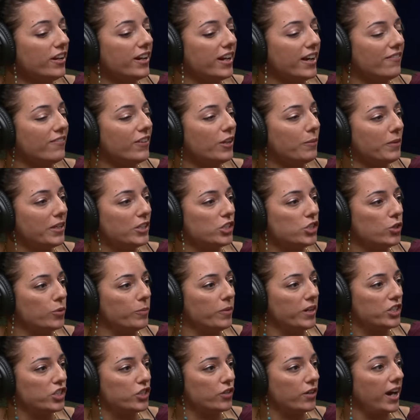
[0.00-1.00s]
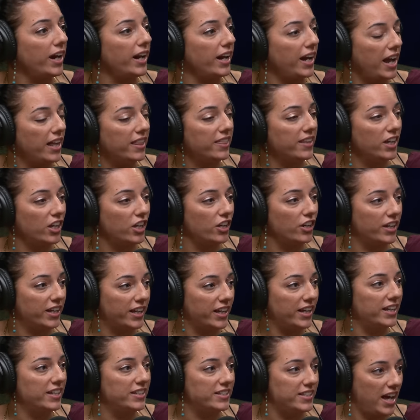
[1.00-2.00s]
you're giving me too much credit. I think your
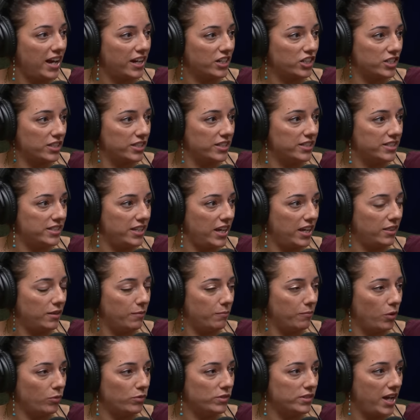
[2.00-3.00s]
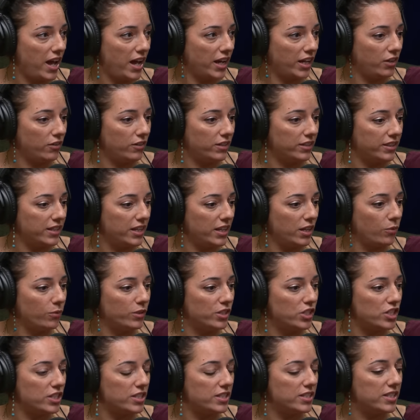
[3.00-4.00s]
kids actually said the most accurate thing,
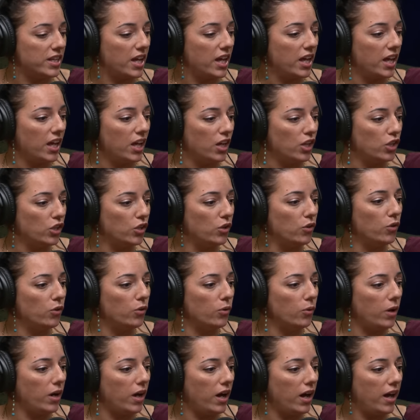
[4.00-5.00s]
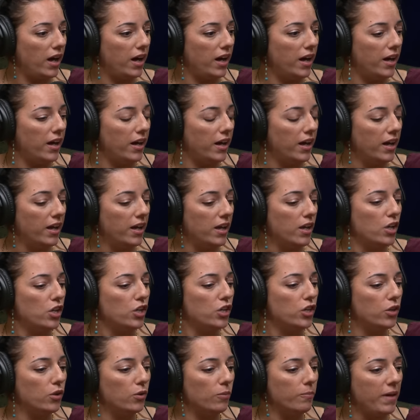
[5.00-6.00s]
which is you uh
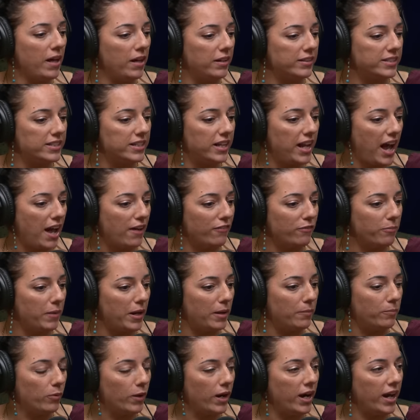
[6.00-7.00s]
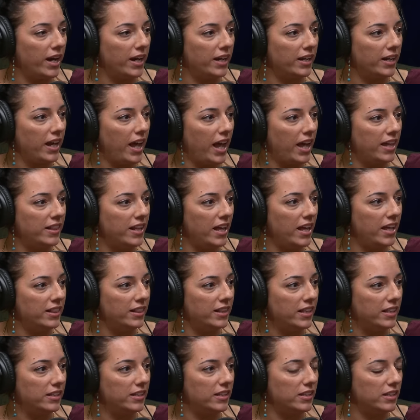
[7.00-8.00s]
you melted half my brain and
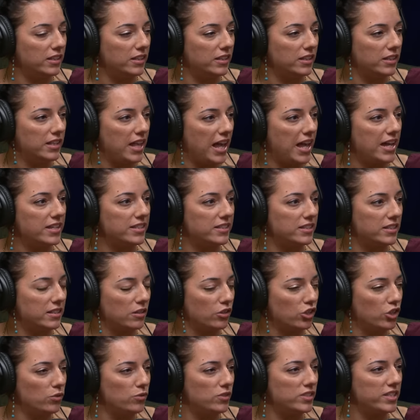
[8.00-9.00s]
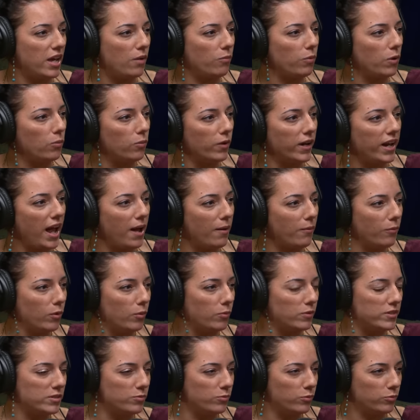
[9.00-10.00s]
then they you said, well, what ha-
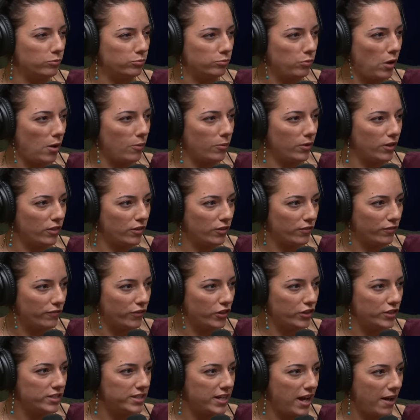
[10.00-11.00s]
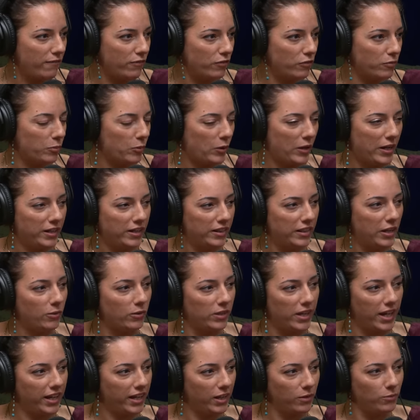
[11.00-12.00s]
what was wrong with her first half of her brain? And they
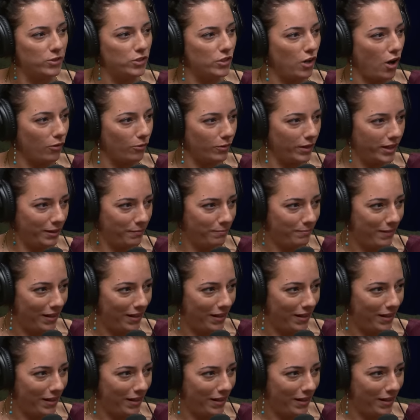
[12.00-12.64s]
were like, it was already